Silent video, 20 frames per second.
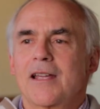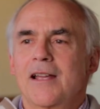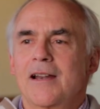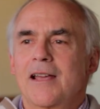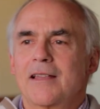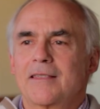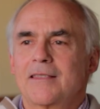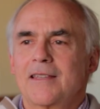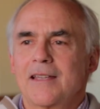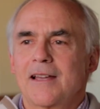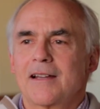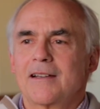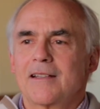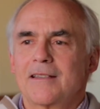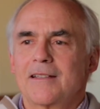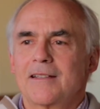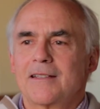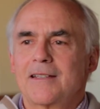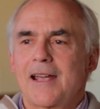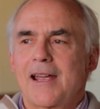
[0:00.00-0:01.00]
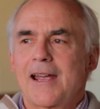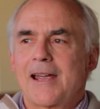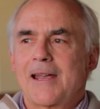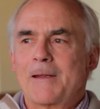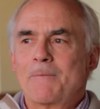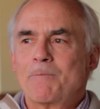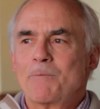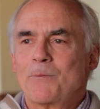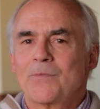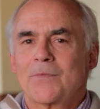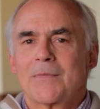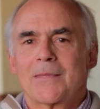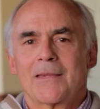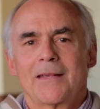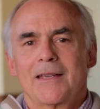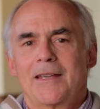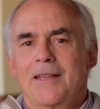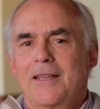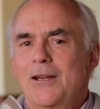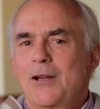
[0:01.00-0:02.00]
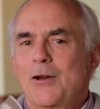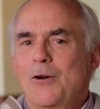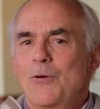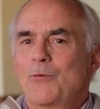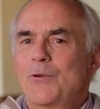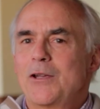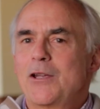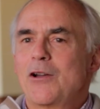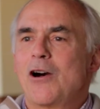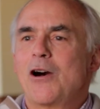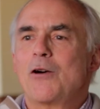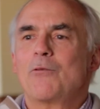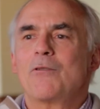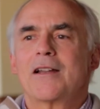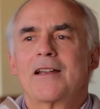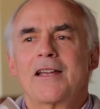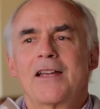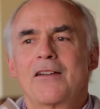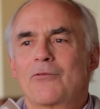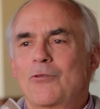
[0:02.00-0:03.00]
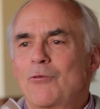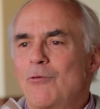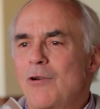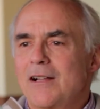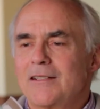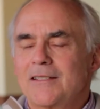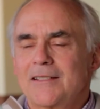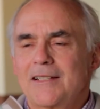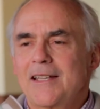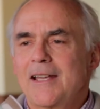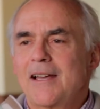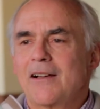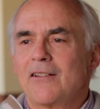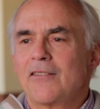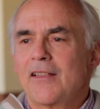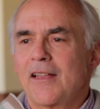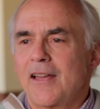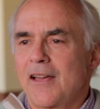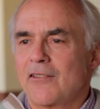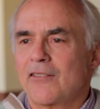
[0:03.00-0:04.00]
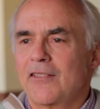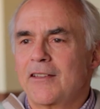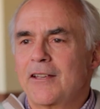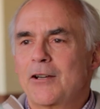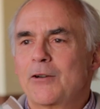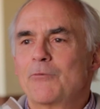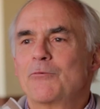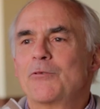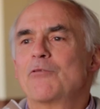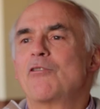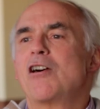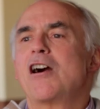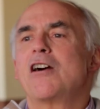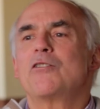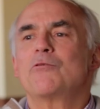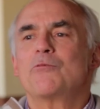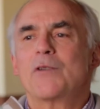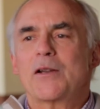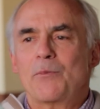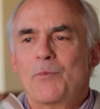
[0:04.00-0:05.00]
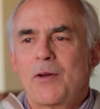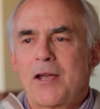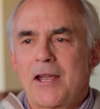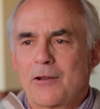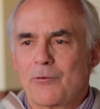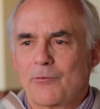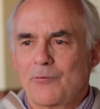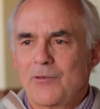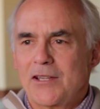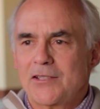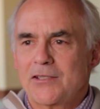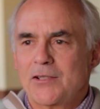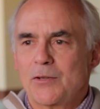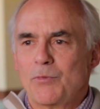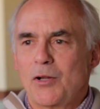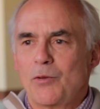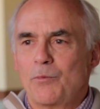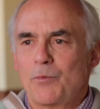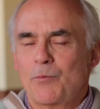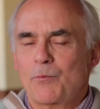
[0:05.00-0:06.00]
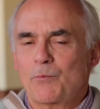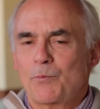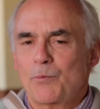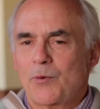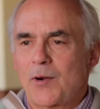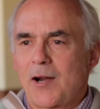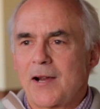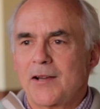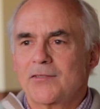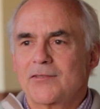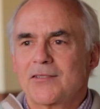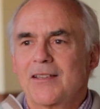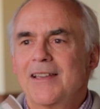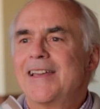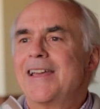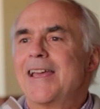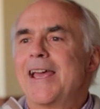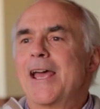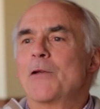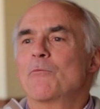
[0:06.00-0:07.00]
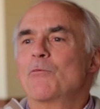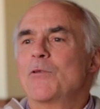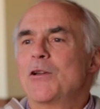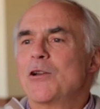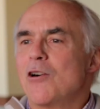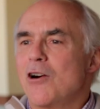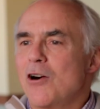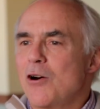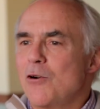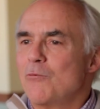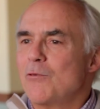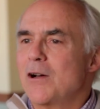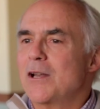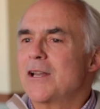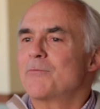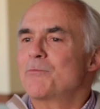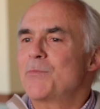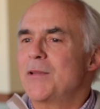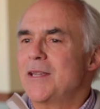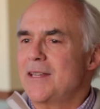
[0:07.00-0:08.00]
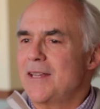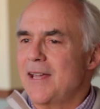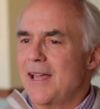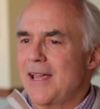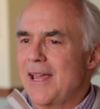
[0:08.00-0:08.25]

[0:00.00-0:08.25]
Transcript: And at the end of the day, we all want to have quality healthcare. We all want to pay a reasonable price, and we all want to be